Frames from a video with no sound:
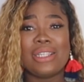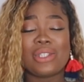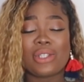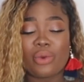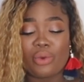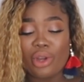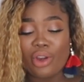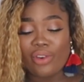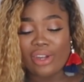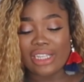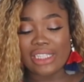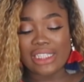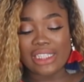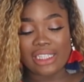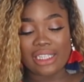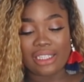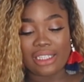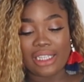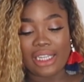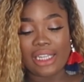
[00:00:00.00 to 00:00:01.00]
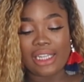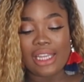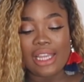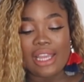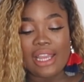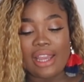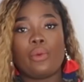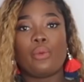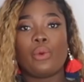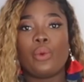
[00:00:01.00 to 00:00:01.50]
So we already tucked it,
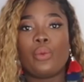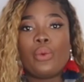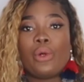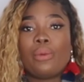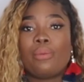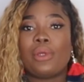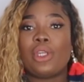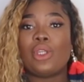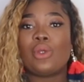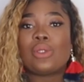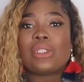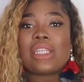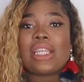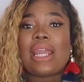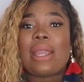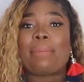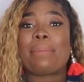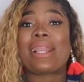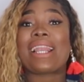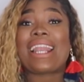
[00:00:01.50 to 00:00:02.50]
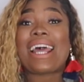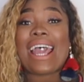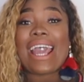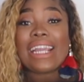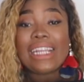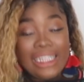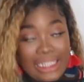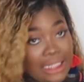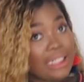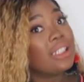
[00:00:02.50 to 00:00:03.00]
and we will be using a
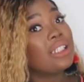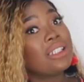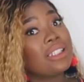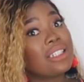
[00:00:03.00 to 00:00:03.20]
black,